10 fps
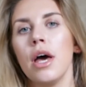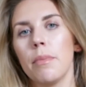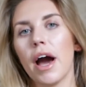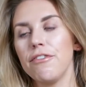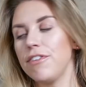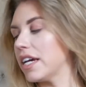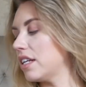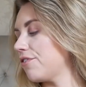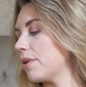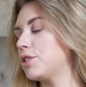But I
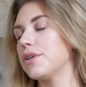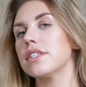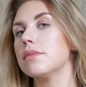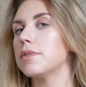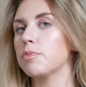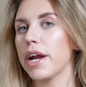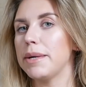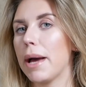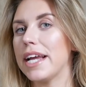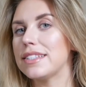figured if I'm doing some
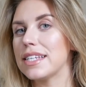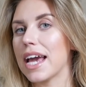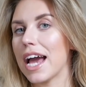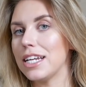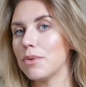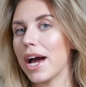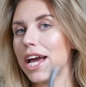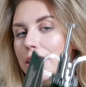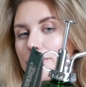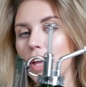spray painting
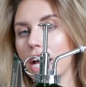anyway,